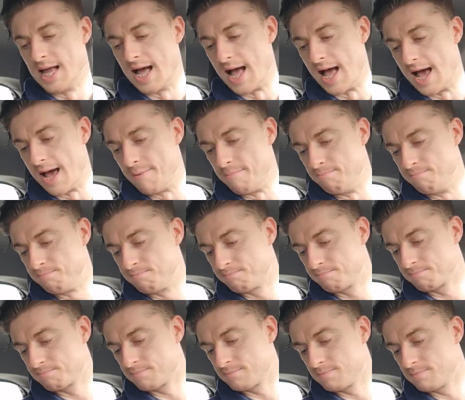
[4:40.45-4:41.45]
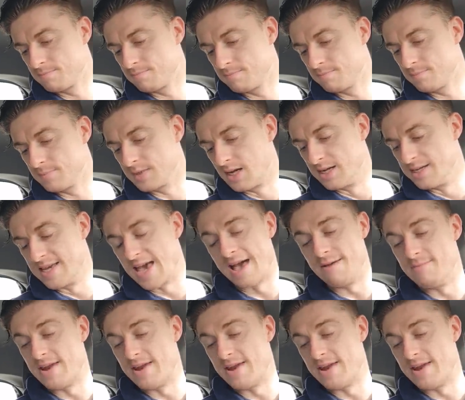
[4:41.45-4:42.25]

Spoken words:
Yeah,